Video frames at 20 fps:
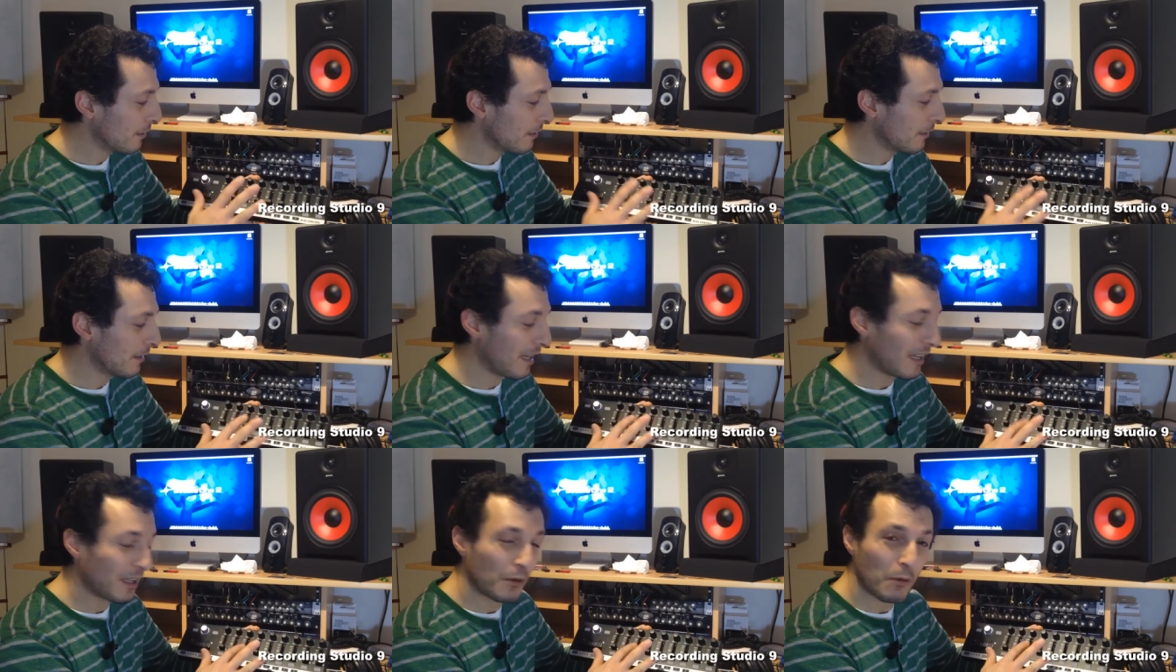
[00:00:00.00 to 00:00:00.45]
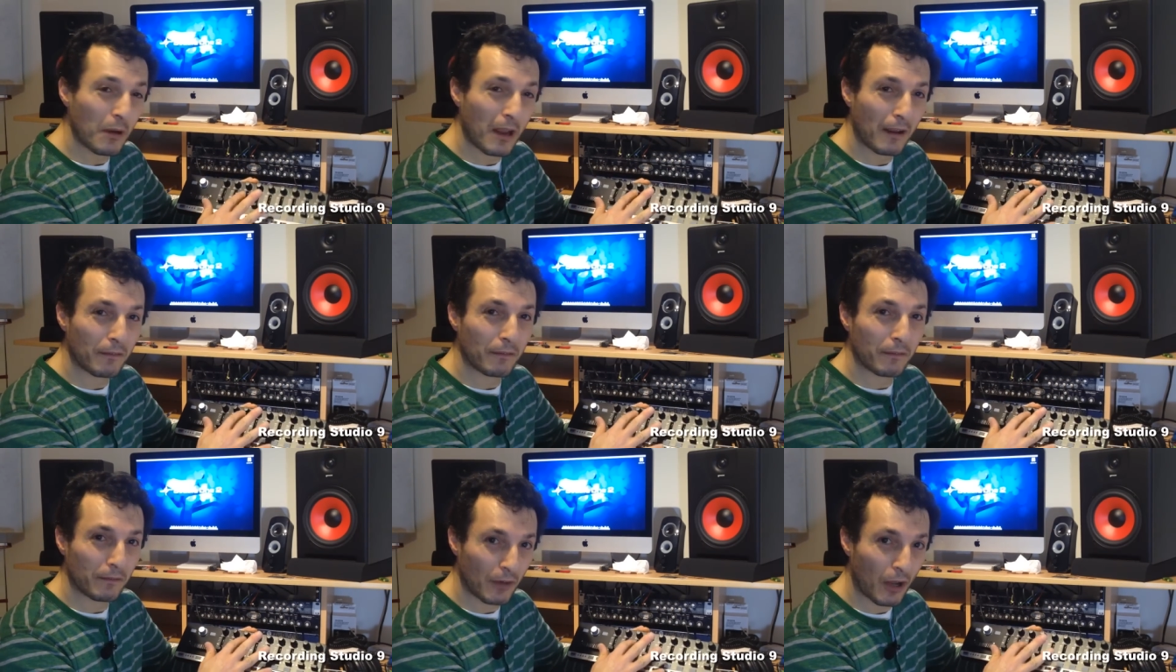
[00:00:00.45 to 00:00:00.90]
They do
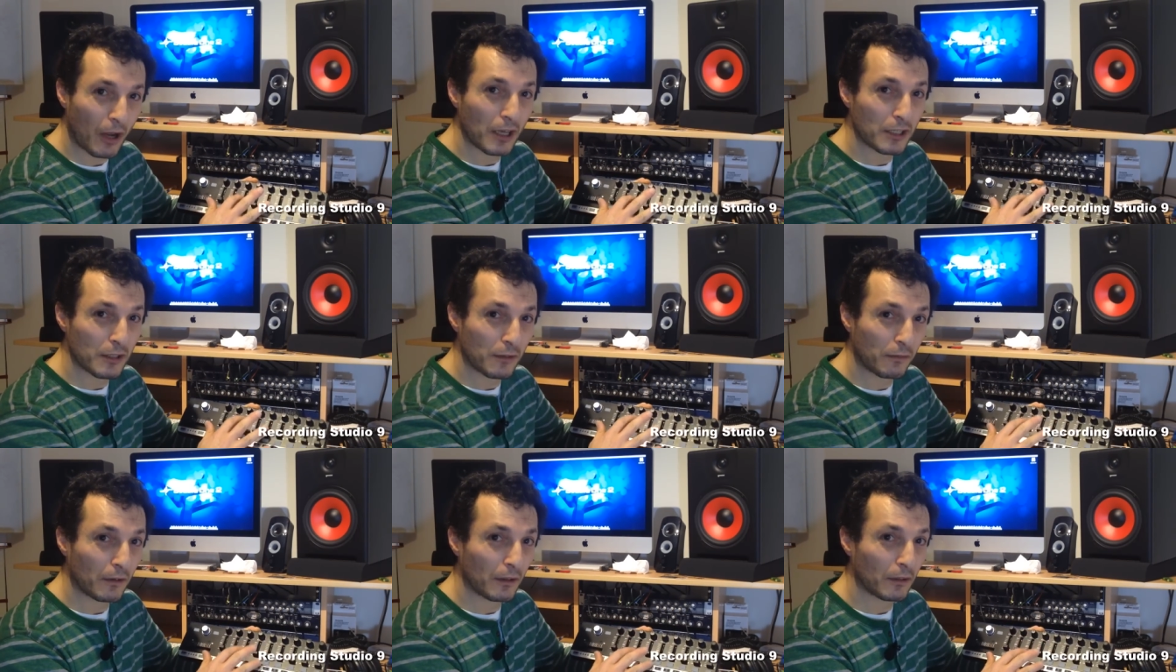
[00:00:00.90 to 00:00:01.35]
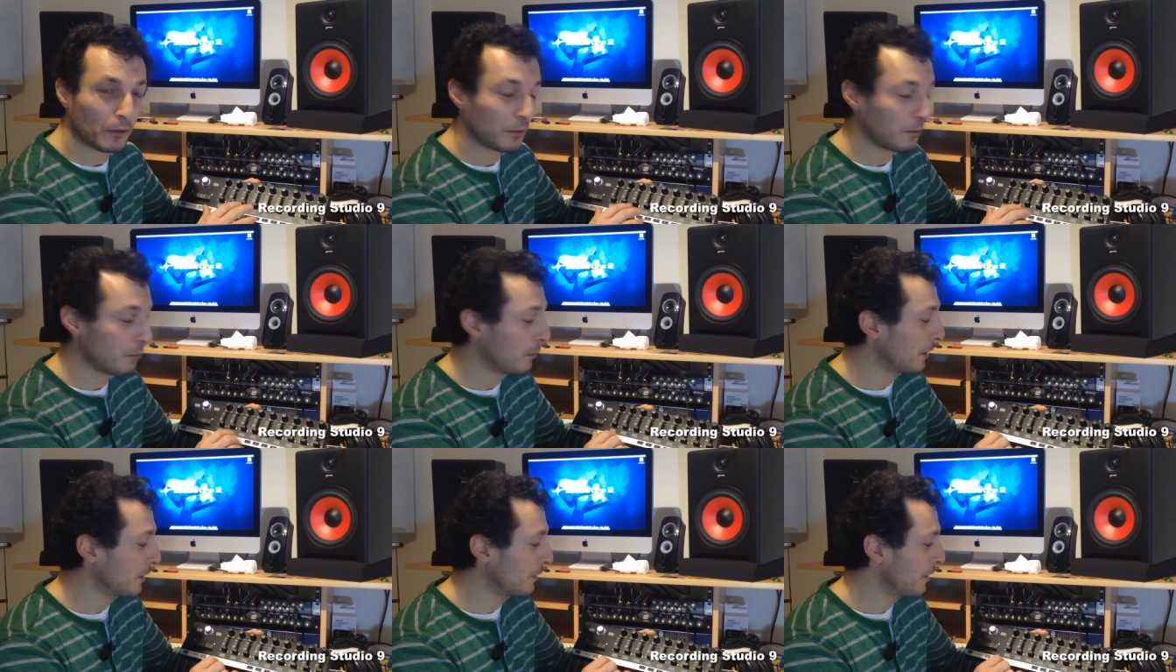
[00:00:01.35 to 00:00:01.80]
have nice feel
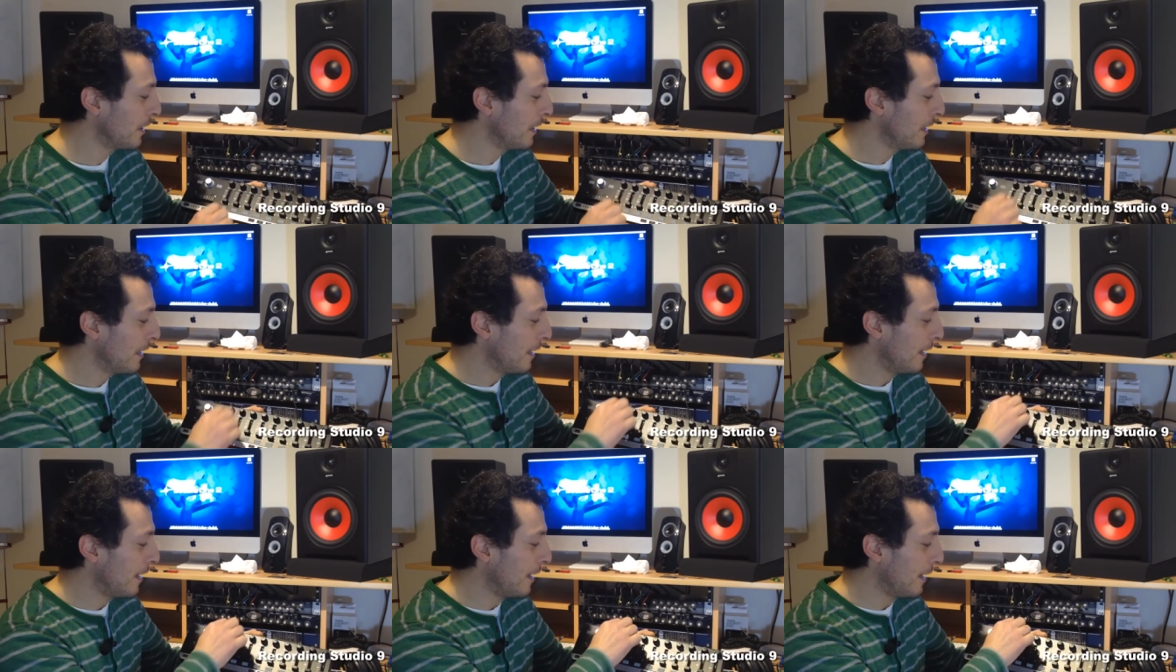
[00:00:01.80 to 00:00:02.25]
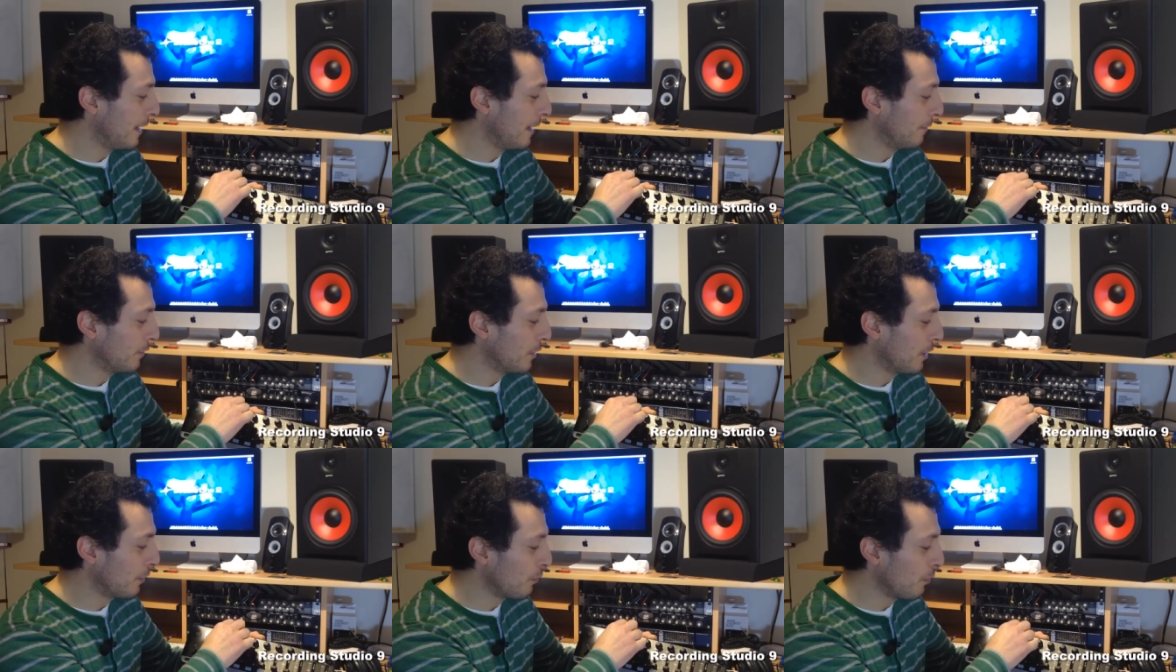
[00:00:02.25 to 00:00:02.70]
to it.
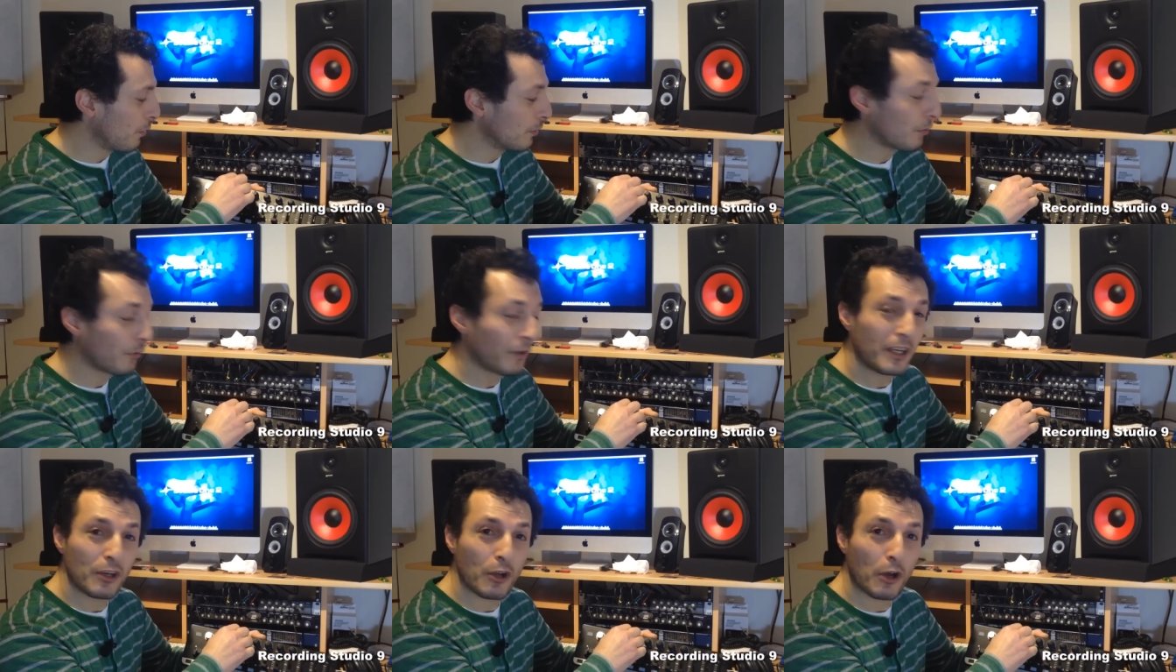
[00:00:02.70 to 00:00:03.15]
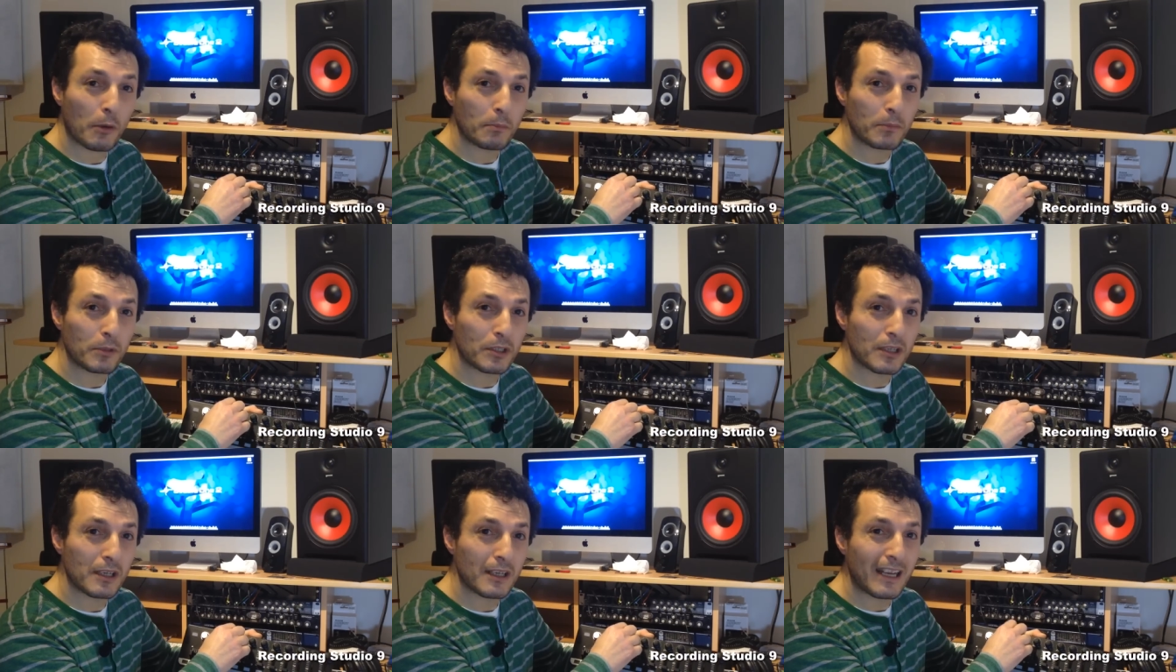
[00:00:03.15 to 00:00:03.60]
The rotary
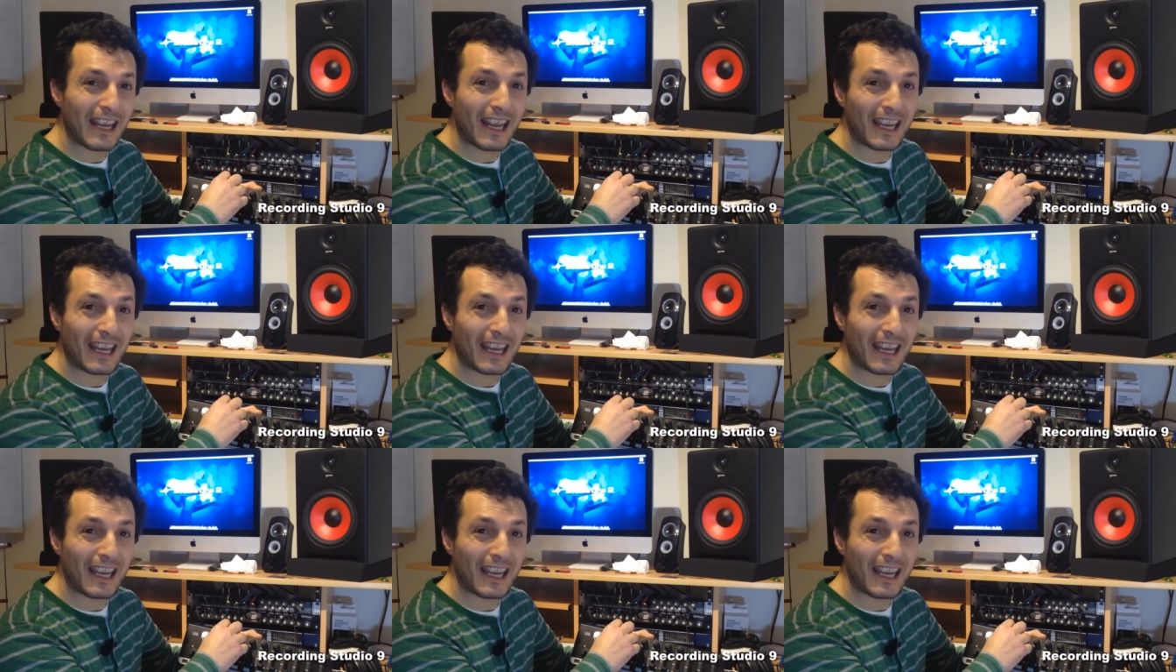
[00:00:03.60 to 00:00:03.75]
knobs,